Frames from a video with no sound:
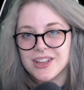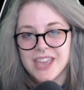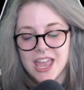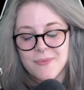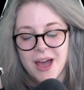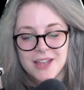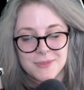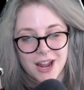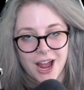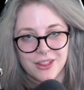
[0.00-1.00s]
a game I've
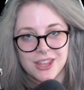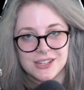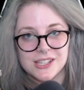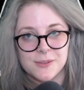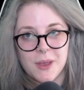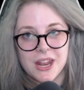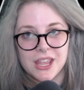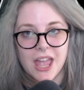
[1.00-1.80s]
been highly anticipating.